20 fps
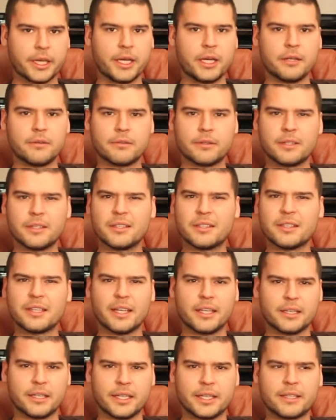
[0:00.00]
of
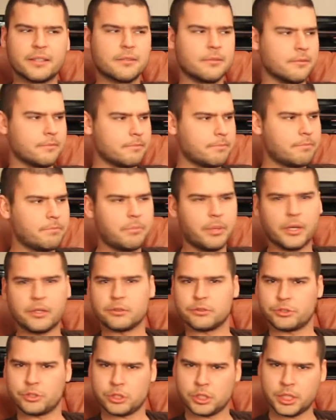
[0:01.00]
that like
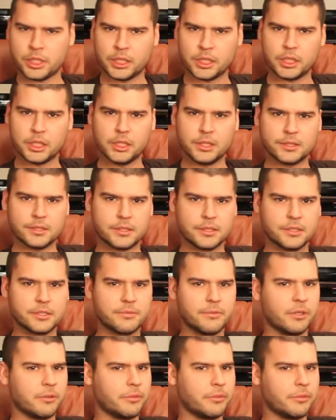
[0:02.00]
Belgian-y, yeasty smell,